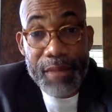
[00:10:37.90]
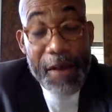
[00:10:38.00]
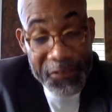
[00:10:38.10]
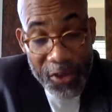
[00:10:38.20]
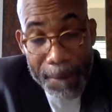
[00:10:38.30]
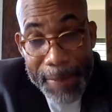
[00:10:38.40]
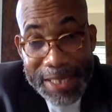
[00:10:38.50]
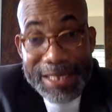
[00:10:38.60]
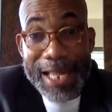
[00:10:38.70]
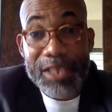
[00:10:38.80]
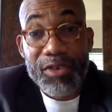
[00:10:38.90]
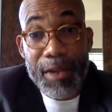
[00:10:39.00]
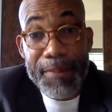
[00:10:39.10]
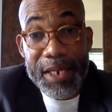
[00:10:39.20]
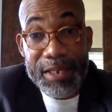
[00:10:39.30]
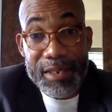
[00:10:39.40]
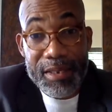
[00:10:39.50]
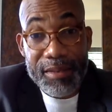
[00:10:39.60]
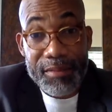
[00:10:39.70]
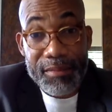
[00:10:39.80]
I've submitted that to the
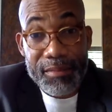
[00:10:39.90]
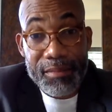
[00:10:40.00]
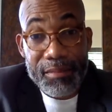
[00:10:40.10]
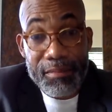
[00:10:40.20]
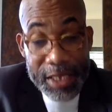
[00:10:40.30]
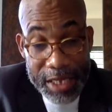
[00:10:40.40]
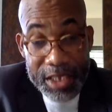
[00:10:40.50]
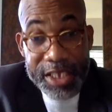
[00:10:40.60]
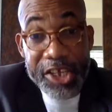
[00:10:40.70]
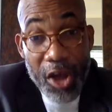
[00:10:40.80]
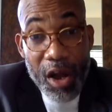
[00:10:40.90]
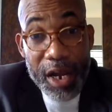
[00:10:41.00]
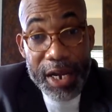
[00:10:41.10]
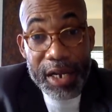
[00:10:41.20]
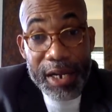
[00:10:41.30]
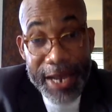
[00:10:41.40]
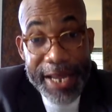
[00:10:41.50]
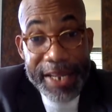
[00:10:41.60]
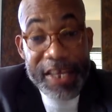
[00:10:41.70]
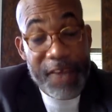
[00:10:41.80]
minister. Because the young
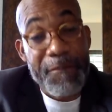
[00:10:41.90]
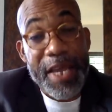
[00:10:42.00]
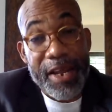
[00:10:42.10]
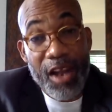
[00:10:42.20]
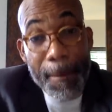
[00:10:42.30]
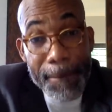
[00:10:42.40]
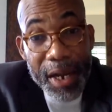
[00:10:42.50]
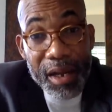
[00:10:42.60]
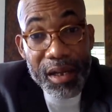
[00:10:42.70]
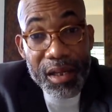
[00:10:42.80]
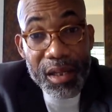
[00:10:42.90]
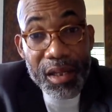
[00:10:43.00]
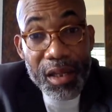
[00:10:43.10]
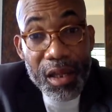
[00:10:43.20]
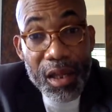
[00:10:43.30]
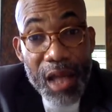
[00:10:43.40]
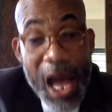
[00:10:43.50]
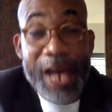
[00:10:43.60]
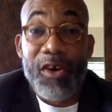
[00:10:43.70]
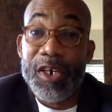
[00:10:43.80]
lady gave me a number,
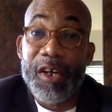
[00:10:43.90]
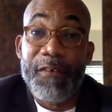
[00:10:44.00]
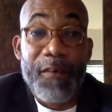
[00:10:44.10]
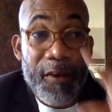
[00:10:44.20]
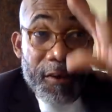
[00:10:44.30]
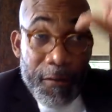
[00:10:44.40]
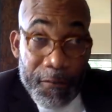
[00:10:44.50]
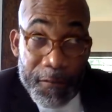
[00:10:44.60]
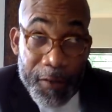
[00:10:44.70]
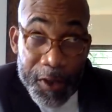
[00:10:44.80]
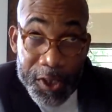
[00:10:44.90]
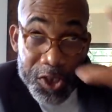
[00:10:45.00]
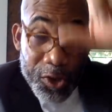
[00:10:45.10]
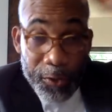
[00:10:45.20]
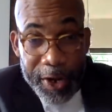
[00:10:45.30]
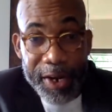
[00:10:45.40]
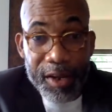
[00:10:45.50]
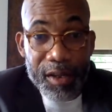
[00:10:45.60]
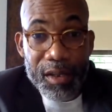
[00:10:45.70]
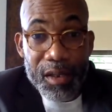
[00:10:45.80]
and on the
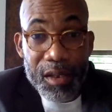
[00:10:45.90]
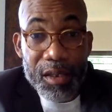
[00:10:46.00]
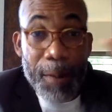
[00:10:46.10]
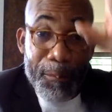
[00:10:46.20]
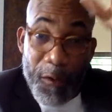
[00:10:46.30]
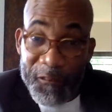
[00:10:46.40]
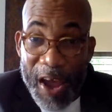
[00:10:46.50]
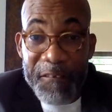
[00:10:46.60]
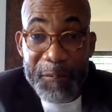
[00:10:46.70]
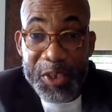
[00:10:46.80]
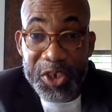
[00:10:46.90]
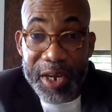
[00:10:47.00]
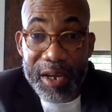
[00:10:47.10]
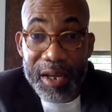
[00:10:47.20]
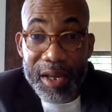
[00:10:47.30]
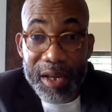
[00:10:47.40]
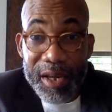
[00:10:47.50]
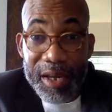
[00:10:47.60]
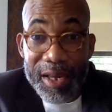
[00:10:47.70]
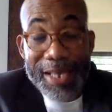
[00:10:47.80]
screen, the profile picture
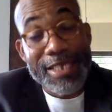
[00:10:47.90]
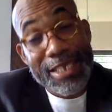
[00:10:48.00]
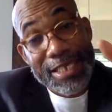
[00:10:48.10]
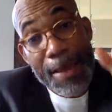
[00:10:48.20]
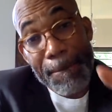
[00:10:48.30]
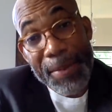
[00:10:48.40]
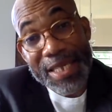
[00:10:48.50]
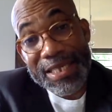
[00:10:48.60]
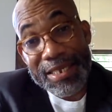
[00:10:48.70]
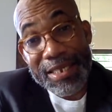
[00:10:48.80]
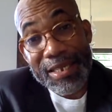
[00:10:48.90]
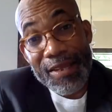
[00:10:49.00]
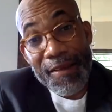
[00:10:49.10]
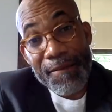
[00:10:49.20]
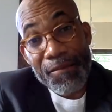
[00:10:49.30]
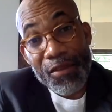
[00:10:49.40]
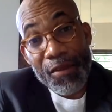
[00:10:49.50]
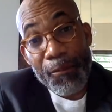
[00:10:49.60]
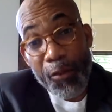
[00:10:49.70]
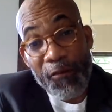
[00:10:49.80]
is the same person
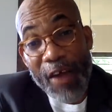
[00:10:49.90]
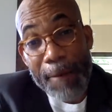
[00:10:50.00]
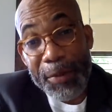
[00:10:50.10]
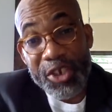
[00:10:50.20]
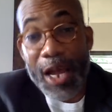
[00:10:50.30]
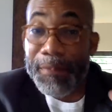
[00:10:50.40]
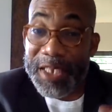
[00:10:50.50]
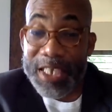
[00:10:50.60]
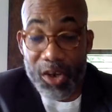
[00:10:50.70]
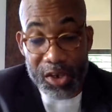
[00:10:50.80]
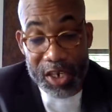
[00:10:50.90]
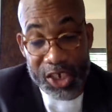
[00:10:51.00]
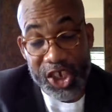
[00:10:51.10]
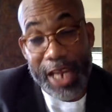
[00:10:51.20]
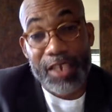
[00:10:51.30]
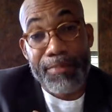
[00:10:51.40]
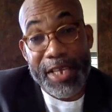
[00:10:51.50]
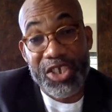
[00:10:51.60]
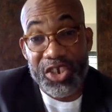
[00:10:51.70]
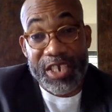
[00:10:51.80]
profile picture I'm seeing on the chat
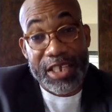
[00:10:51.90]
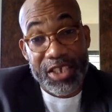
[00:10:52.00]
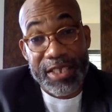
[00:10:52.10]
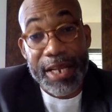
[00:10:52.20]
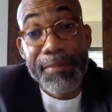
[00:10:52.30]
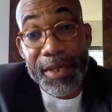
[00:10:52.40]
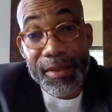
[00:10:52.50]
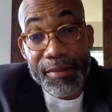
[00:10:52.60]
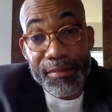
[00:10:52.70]
message that she sent me.